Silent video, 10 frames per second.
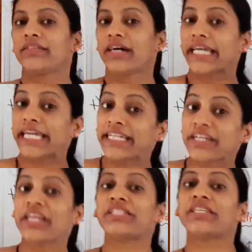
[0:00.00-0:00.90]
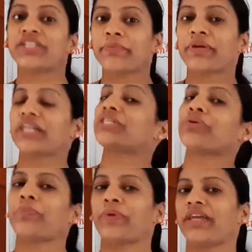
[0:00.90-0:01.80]
the increase in temperature
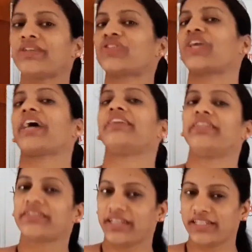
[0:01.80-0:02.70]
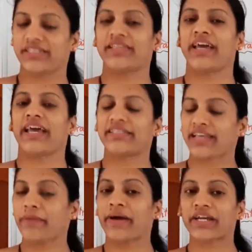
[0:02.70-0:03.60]
or pH can increase the
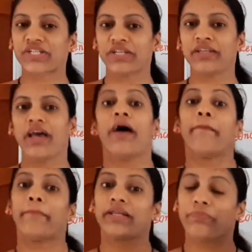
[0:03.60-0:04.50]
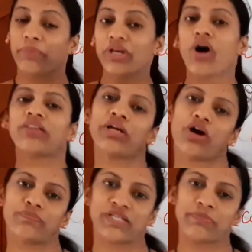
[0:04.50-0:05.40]
enzyme action, but beyond the
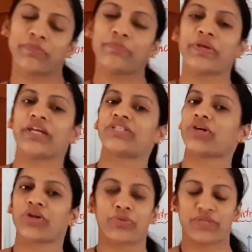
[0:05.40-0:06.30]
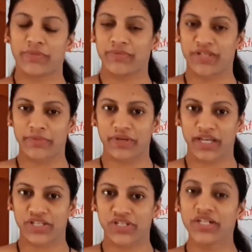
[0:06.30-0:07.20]
optimum pH or optimum
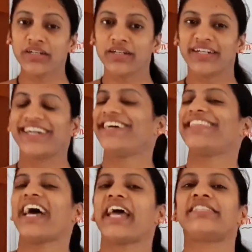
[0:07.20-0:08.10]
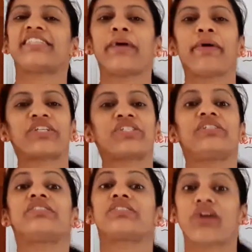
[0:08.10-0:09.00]
temperature, the enzyme action
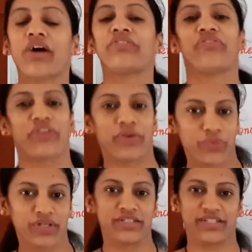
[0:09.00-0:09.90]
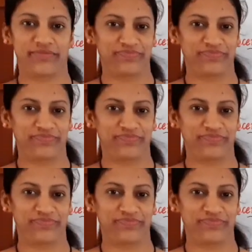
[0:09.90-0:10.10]
is not favored.